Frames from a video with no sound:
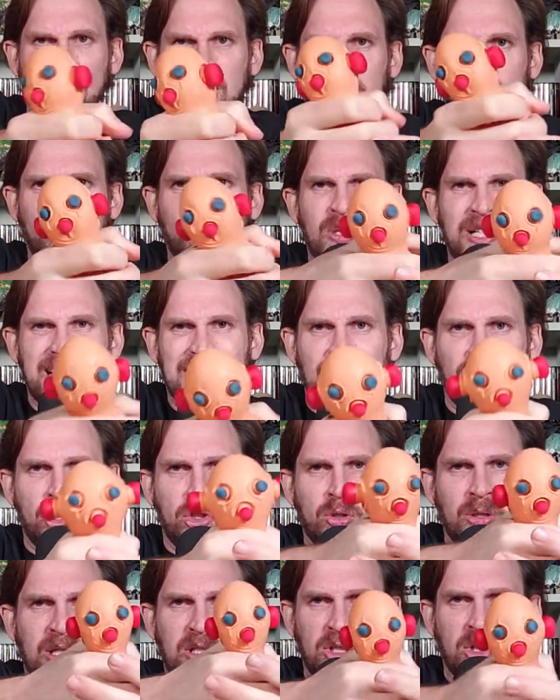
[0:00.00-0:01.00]
You add
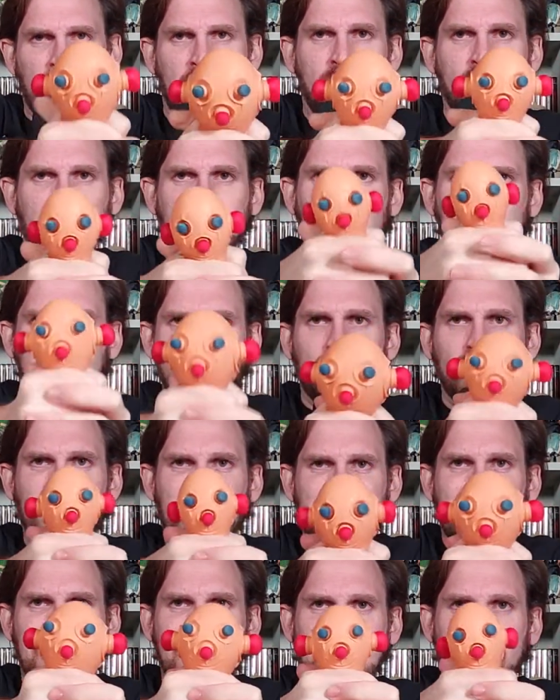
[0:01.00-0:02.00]
stress. Why are you
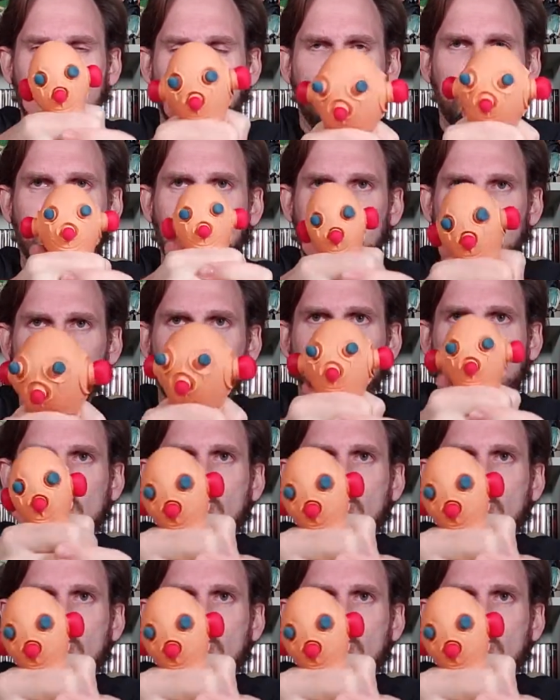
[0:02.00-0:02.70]
attacking humans?